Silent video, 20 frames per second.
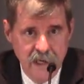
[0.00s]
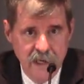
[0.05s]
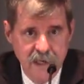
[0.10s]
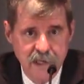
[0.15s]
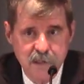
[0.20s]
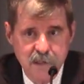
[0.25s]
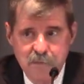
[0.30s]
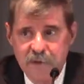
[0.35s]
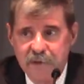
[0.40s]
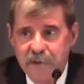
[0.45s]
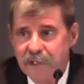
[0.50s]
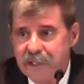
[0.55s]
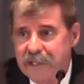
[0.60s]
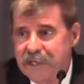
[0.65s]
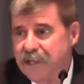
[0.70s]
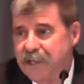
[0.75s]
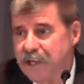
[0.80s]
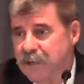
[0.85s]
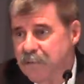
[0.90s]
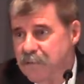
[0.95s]
It's been the
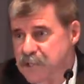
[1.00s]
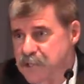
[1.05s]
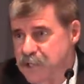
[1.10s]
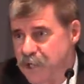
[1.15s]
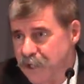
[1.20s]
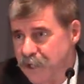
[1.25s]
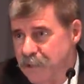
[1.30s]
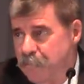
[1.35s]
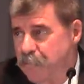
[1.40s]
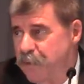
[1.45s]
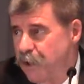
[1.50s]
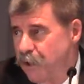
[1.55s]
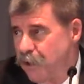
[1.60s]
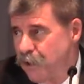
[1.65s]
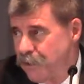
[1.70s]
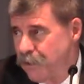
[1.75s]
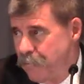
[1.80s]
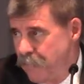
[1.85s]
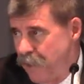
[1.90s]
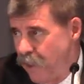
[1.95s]
leading selling beer
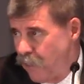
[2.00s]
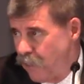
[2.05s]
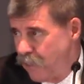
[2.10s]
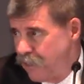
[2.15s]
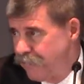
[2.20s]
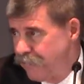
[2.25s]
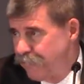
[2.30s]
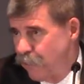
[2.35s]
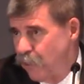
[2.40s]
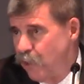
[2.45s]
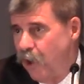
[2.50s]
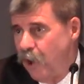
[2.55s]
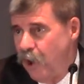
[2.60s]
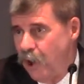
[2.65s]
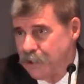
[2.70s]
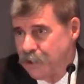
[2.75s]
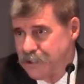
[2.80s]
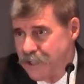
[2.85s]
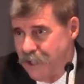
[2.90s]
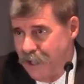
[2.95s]
in America for a
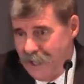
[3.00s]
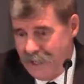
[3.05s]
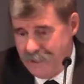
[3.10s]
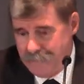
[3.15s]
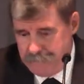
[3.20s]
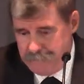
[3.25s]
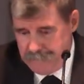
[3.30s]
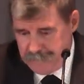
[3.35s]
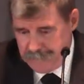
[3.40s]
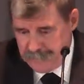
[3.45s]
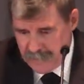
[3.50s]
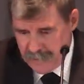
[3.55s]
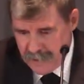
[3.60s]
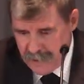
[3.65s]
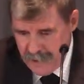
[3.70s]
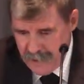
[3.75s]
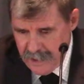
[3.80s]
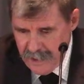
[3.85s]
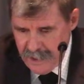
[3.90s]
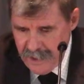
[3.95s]
long time,
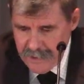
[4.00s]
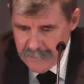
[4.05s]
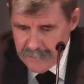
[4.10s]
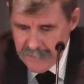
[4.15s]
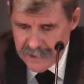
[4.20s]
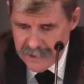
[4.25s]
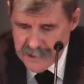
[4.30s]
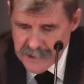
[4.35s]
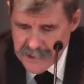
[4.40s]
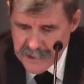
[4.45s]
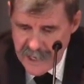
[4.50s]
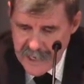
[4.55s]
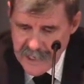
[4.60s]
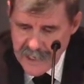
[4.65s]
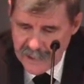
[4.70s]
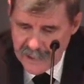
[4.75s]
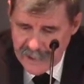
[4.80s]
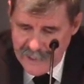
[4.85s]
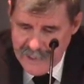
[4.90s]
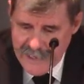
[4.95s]
but it's
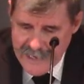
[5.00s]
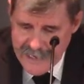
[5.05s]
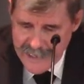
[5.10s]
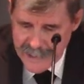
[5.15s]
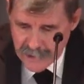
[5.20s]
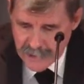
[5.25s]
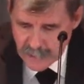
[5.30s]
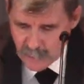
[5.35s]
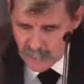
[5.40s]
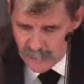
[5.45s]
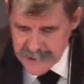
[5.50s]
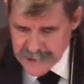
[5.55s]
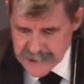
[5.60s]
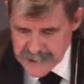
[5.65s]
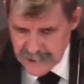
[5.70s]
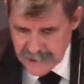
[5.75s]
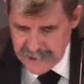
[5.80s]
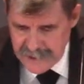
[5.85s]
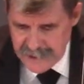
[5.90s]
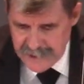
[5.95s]
taken a hit
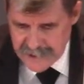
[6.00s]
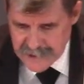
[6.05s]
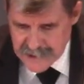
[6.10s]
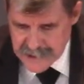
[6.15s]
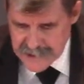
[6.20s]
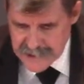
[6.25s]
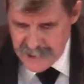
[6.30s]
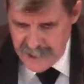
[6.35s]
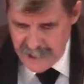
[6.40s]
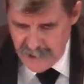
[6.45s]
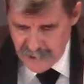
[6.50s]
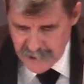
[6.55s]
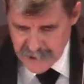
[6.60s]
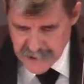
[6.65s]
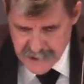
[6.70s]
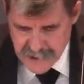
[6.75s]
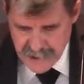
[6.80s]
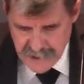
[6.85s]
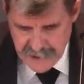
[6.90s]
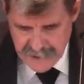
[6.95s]
recently in its
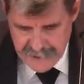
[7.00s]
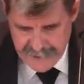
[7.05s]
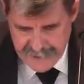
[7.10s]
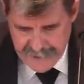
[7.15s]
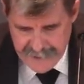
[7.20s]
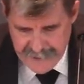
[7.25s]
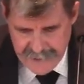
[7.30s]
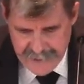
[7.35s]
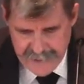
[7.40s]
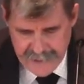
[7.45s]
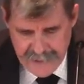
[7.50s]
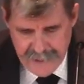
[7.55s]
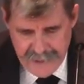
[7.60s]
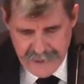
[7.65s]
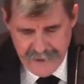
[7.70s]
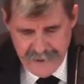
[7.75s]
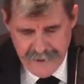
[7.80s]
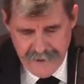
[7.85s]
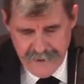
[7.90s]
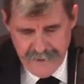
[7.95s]
sales
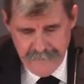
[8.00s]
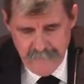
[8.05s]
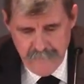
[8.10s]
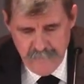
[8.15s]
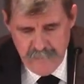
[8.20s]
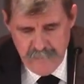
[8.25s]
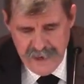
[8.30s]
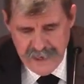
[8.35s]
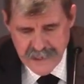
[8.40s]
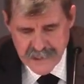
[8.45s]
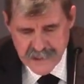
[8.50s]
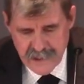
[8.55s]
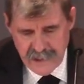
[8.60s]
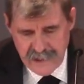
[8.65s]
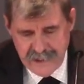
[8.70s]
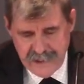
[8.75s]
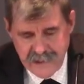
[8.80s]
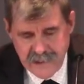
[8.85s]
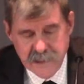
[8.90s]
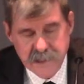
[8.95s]
based on
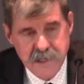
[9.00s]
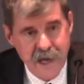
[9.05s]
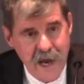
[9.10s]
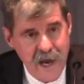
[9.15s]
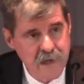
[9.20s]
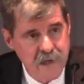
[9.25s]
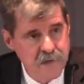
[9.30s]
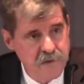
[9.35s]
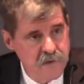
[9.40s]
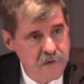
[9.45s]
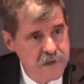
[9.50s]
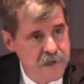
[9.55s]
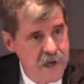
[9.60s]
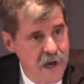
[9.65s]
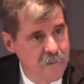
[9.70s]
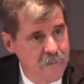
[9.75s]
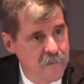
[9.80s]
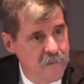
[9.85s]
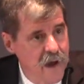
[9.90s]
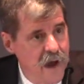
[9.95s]
a disastrous
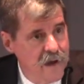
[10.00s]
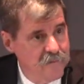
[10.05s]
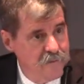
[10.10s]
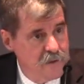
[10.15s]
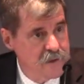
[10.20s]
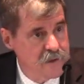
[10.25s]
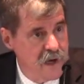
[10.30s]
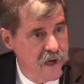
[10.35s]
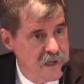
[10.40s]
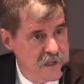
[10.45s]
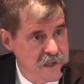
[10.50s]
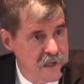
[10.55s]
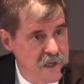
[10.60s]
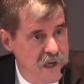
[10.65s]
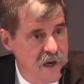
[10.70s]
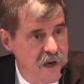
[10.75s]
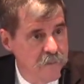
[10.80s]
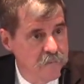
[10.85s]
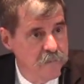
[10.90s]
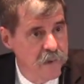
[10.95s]
advertising
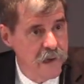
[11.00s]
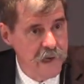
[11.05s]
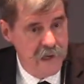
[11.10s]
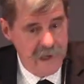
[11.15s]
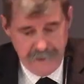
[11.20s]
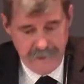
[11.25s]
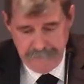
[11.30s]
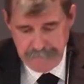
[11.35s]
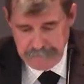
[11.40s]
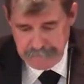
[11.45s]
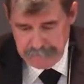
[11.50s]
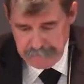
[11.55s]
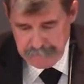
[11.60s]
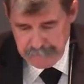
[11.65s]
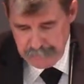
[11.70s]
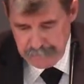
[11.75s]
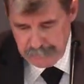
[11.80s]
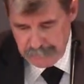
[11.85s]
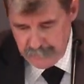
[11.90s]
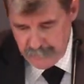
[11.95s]
campaign
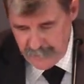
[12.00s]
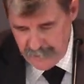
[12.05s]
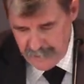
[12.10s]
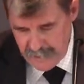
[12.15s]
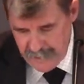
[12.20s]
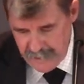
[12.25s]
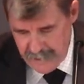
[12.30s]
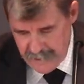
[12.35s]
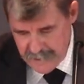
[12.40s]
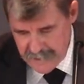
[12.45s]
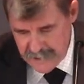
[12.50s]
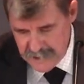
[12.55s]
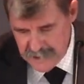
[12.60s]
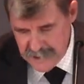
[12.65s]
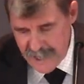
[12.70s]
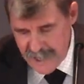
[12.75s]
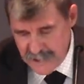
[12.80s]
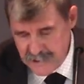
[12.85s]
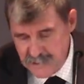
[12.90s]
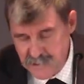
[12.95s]

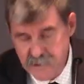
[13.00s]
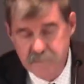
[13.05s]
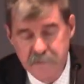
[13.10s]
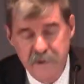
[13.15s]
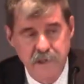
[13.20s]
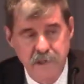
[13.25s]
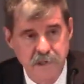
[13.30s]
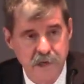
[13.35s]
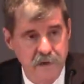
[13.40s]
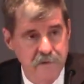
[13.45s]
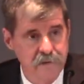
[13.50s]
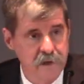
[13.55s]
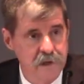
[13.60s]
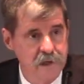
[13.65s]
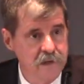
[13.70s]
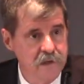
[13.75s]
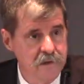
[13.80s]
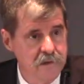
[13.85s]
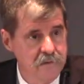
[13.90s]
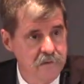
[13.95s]
disastrous because I think